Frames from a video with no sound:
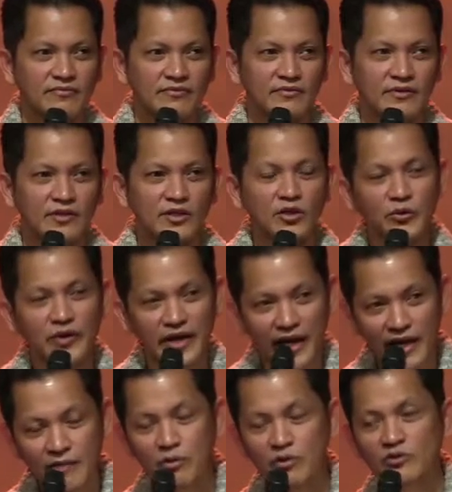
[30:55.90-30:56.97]
you were
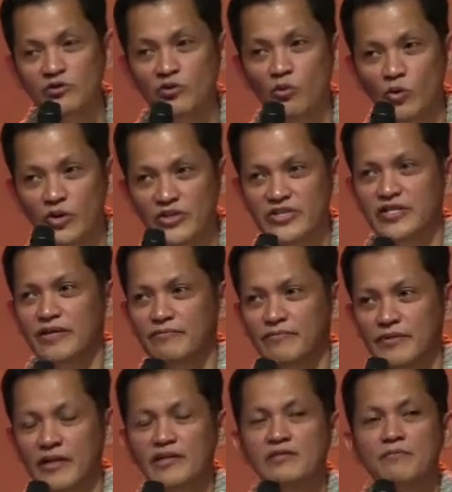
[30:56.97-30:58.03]
able to worship
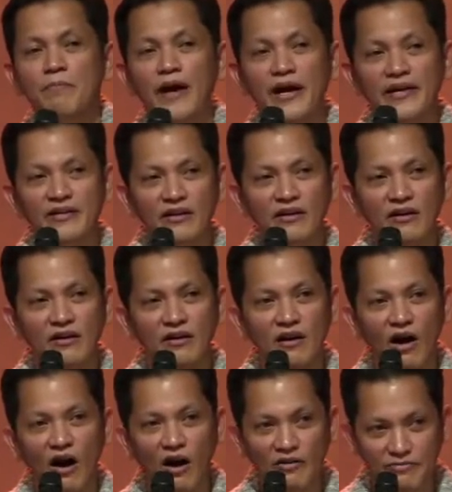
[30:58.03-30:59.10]
in spite
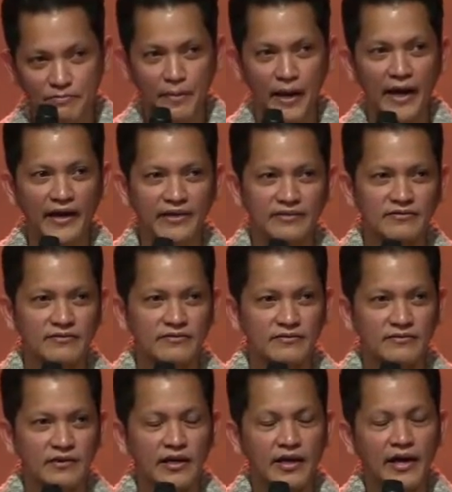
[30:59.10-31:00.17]
of pain,
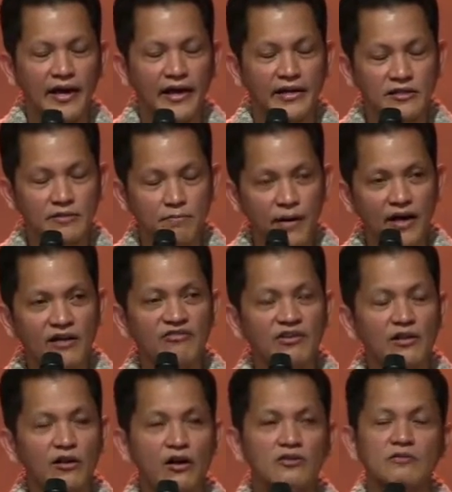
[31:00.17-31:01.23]
in spite of a loss of a